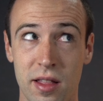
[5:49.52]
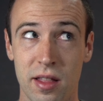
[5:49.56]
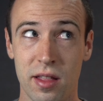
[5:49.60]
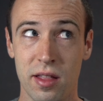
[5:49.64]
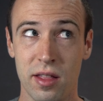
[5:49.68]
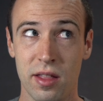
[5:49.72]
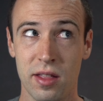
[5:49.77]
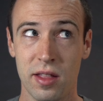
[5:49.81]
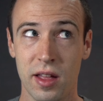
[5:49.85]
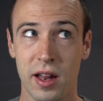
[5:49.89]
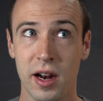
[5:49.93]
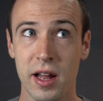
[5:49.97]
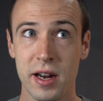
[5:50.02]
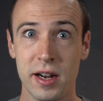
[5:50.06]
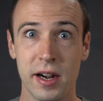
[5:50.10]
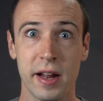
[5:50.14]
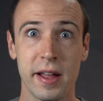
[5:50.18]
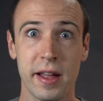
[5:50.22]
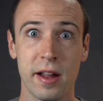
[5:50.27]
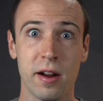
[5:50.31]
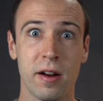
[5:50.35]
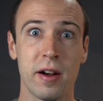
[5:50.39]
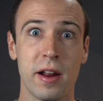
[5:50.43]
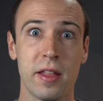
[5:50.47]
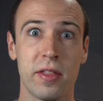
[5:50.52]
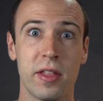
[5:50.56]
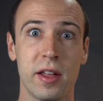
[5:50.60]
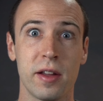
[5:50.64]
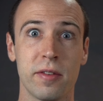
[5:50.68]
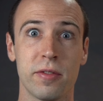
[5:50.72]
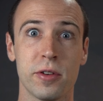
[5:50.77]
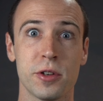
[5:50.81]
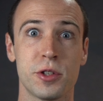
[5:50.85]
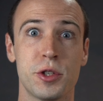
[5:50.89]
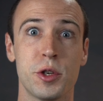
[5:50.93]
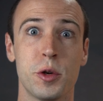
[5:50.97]
then I didn't hear
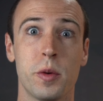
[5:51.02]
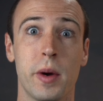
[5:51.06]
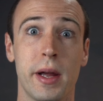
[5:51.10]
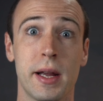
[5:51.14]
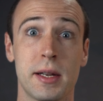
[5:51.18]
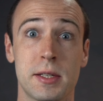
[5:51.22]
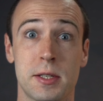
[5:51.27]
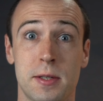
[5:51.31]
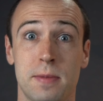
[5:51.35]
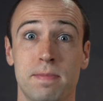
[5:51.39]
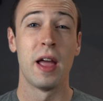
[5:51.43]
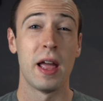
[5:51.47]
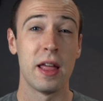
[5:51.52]
anything for 2 weeks.